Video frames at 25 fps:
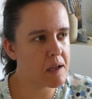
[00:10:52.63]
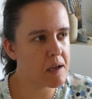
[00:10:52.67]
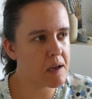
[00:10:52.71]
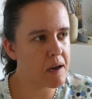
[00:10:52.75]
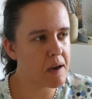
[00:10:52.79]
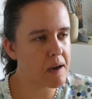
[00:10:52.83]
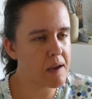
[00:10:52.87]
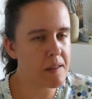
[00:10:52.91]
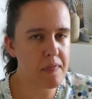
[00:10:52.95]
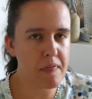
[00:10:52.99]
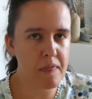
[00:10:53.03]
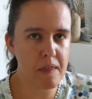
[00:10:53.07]

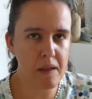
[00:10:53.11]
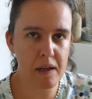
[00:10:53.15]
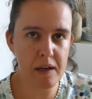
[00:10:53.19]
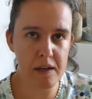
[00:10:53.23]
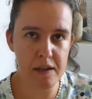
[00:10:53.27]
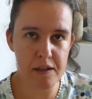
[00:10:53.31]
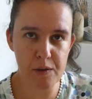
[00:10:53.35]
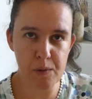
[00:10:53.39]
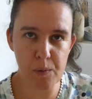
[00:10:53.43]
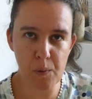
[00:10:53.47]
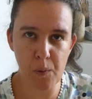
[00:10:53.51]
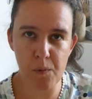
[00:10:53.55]
I
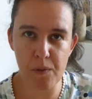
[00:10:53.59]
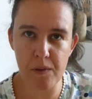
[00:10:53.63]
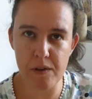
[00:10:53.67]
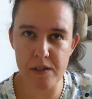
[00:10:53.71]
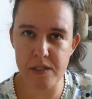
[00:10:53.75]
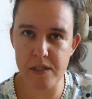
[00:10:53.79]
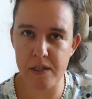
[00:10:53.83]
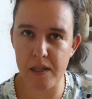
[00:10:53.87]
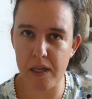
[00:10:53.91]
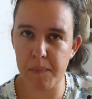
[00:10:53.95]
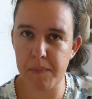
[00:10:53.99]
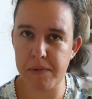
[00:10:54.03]
think the
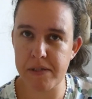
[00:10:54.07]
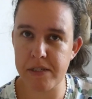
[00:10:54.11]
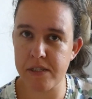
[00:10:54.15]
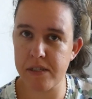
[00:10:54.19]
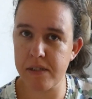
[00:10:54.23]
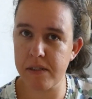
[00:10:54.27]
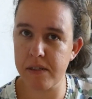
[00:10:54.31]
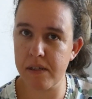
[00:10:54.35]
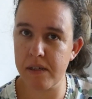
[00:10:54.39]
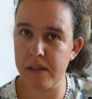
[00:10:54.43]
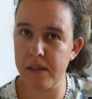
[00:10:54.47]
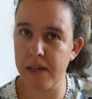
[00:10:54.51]
author's name
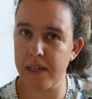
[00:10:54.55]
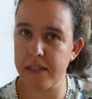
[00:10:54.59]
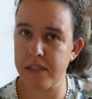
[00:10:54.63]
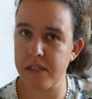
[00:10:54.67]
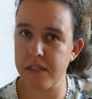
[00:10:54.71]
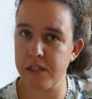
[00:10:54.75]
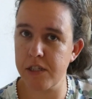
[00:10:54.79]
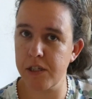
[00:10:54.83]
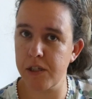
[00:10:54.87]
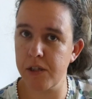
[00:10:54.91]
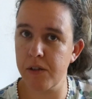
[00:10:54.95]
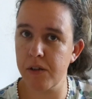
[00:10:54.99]
is
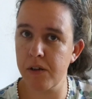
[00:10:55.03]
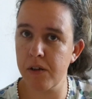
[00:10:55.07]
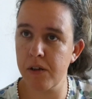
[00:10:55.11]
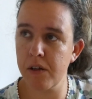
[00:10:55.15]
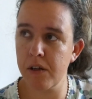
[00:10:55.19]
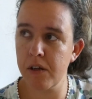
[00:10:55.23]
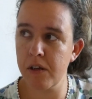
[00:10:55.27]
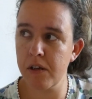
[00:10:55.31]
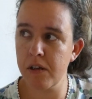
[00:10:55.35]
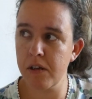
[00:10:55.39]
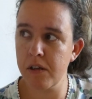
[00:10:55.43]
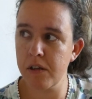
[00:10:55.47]
Kjersti
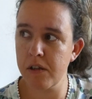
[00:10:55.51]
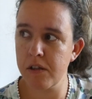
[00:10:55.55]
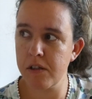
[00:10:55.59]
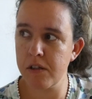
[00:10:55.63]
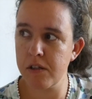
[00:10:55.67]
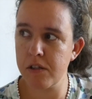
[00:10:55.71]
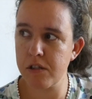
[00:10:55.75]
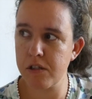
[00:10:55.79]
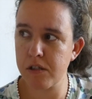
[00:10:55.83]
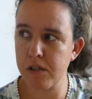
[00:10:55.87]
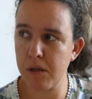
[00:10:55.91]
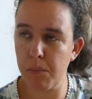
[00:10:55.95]

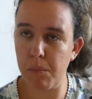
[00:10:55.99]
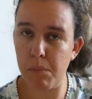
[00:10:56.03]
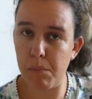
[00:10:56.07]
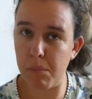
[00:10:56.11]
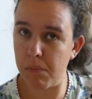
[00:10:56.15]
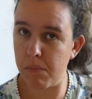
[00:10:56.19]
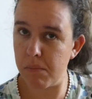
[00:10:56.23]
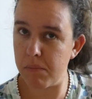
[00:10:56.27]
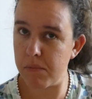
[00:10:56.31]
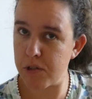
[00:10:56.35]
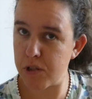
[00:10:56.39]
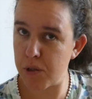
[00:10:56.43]

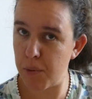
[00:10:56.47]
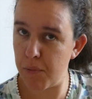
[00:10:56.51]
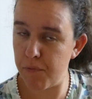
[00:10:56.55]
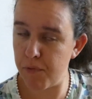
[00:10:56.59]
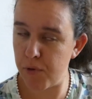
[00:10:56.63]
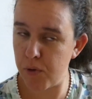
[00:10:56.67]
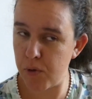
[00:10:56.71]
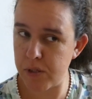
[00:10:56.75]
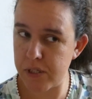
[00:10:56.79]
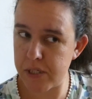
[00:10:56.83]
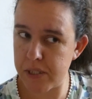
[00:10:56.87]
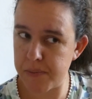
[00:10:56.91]

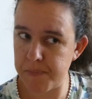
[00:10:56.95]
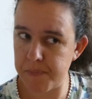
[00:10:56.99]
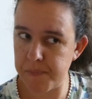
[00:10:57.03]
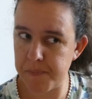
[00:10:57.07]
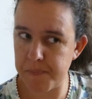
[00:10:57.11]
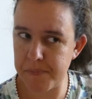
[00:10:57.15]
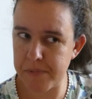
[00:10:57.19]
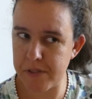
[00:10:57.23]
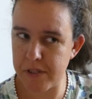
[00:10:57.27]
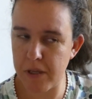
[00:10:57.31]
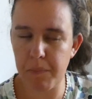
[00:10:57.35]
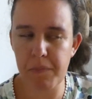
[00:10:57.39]
Skomsvold,
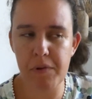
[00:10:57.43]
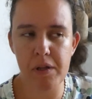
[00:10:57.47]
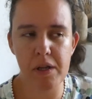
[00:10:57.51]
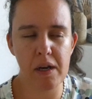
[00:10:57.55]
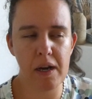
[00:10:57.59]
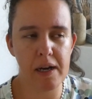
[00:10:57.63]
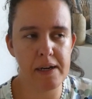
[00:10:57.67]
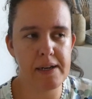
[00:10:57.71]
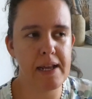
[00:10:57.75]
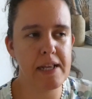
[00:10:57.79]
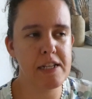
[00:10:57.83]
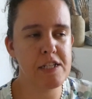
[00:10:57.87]
something
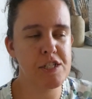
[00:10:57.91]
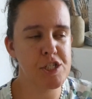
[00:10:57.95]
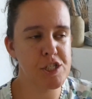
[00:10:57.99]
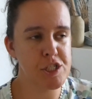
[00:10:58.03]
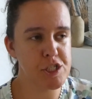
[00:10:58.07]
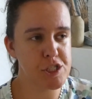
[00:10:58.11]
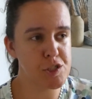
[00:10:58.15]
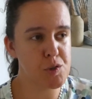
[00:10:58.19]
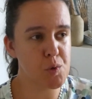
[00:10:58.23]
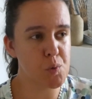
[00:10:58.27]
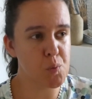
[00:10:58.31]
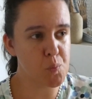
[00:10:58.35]
like that.
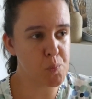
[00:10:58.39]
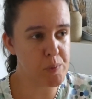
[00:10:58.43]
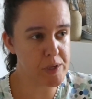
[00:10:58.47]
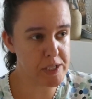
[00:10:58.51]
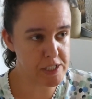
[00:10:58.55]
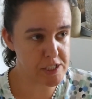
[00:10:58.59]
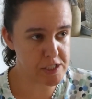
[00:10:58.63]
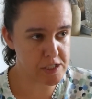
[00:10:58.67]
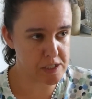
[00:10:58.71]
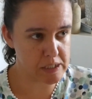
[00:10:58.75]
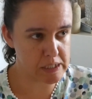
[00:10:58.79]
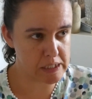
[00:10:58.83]
She's
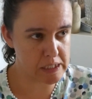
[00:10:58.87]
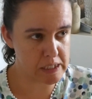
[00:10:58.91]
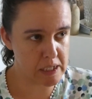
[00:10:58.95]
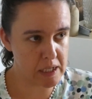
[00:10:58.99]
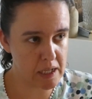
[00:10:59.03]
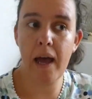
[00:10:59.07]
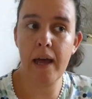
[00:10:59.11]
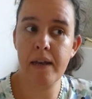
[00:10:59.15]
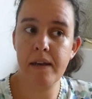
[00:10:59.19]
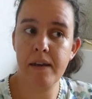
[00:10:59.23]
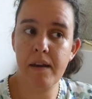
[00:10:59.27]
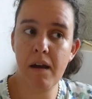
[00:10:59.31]
Norwegian,
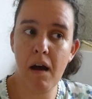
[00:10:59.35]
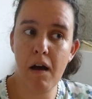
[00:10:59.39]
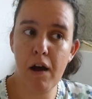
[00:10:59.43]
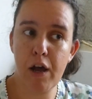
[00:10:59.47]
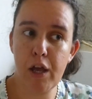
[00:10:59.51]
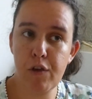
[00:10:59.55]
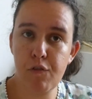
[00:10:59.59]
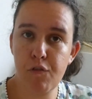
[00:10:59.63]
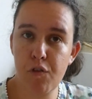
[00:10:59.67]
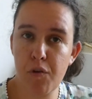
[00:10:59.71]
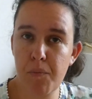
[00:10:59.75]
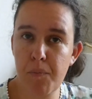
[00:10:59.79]
and
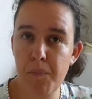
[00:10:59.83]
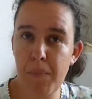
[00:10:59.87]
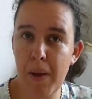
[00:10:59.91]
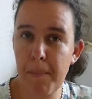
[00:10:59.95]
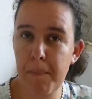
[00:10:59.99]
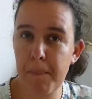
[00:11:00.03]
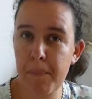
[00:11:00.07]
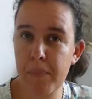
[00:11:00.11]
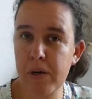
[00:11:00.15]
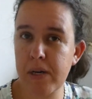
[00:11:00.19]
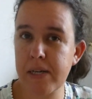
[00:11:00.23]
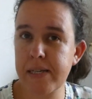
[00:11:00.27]
I
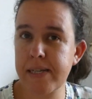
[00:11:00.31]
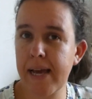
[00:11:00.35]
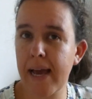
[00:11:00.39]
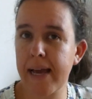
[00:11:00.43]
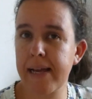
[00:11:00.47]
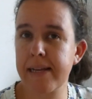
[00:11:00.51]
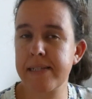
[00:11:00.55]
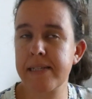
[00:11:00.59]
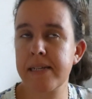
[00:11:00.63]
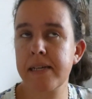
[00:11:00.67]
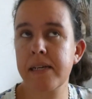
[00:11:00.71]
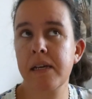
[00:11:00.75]
remember
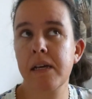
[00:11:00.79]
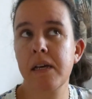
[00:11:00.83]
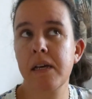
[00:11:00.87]
that